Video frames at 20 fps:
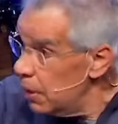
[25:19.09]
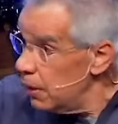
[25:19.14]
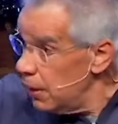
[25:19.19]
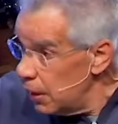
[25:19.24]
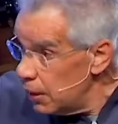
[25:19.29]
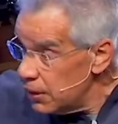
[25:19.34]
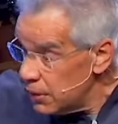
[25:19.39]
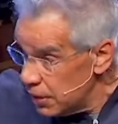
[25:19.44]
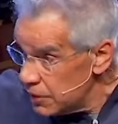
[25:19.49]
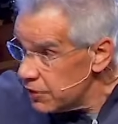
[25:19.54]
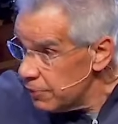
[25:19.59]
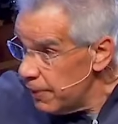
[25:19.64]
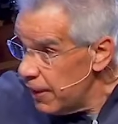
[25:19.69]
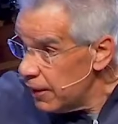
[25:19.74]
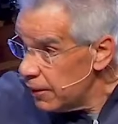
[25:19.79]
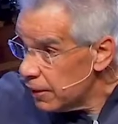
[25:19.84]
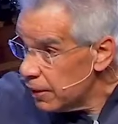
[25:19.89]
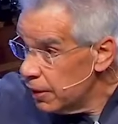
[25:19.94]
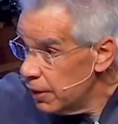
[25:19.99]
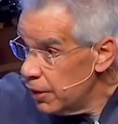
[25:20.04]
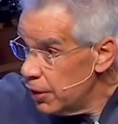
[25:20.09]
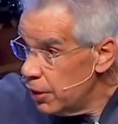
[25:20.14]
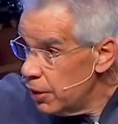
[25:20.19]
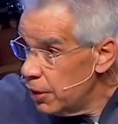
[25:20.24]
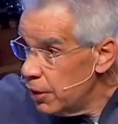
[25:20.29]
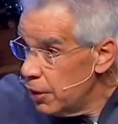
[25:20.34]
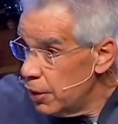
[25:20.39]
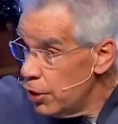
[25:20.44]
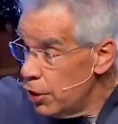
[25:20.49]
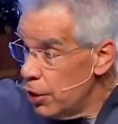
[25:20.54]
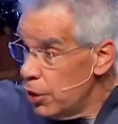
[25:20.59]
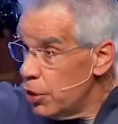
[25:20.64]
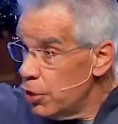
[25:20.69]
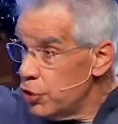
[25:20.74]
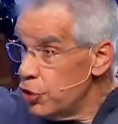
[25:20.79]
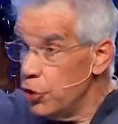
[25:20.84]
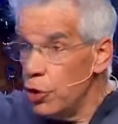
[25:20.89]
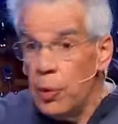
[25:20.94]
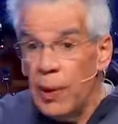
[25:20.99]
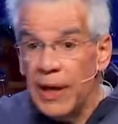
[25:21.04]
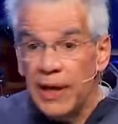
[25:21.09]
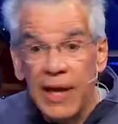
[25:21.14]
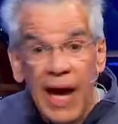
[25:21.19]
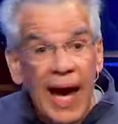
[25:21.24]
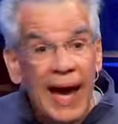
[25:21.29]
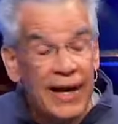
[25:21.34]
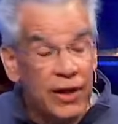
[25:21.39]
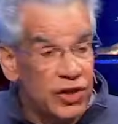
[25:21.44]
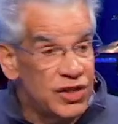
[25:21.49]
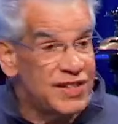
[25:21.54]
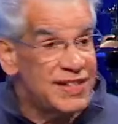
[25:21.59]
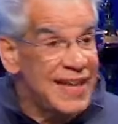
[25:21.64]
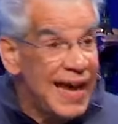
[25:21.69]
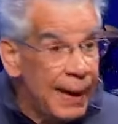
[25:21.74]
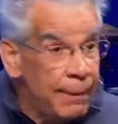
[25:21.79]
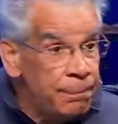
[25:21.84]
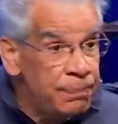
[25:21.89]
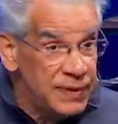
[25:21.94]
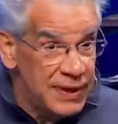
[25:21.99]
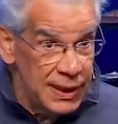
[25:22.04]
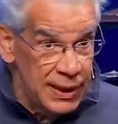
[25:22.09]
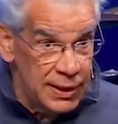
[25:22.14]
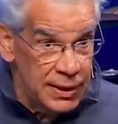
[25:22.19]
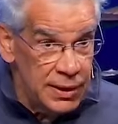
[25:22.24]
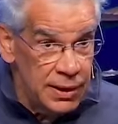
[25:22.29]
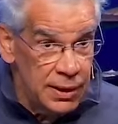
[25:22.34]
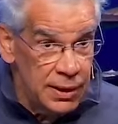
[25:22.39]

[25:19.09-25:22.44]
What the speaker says: it doesn't matter. You and I are tempted